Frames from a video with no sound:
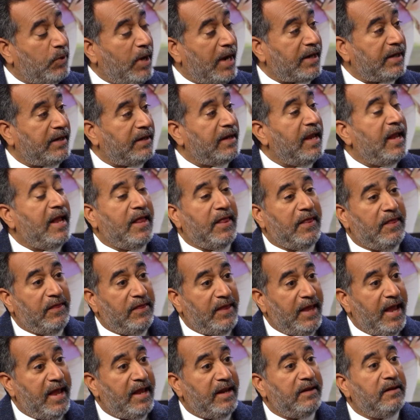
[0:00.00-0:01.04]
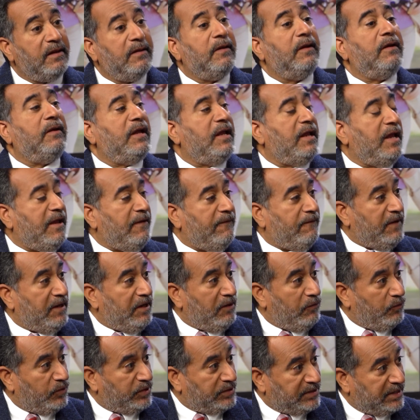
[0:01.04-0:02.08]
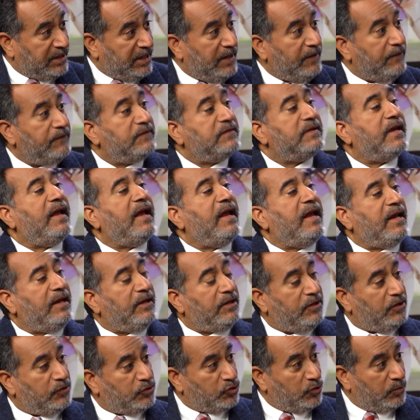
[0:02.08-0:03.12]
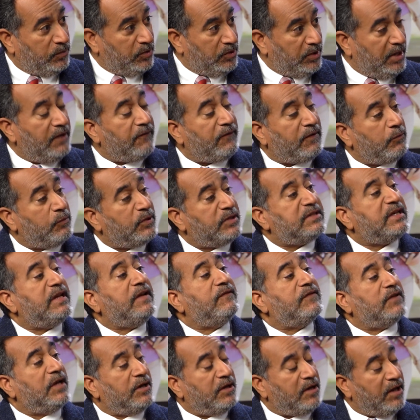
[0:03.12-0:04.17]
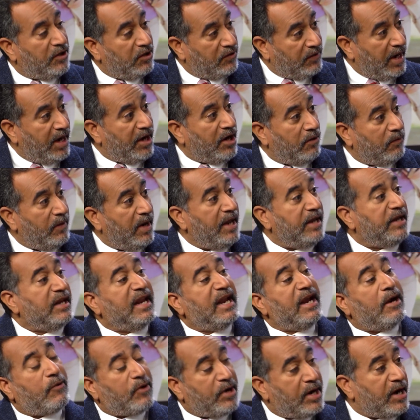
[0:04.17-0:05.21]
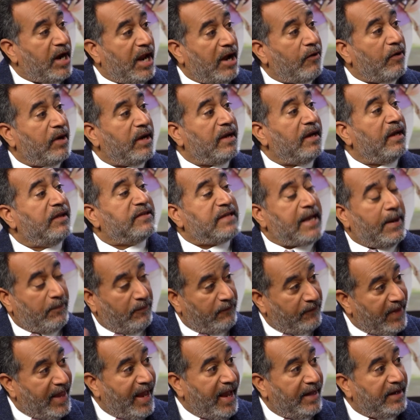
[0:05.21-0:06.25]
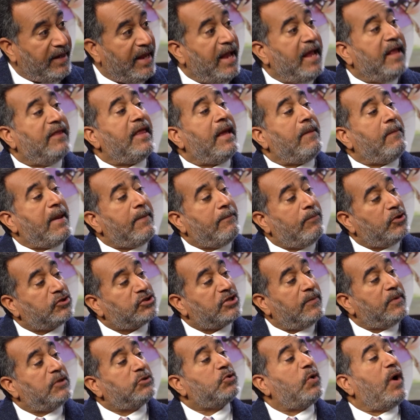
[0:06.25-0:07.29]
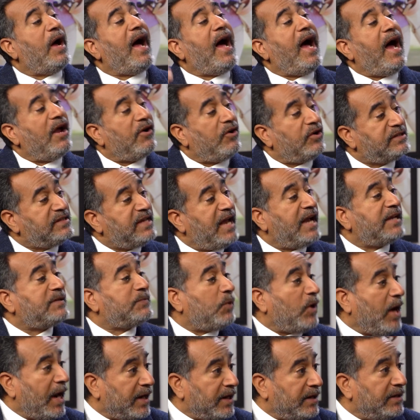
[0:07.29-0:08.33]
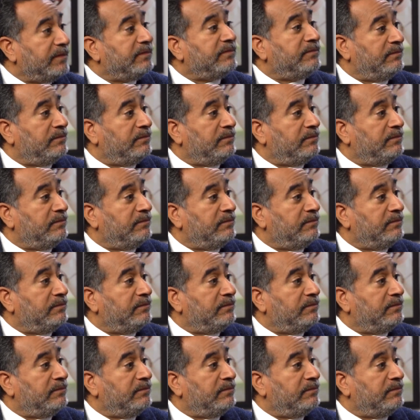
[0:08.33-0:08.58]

bracket, then if he receives another IRA, an inherited IRA on top of that, that may push him into a higher tax bracket.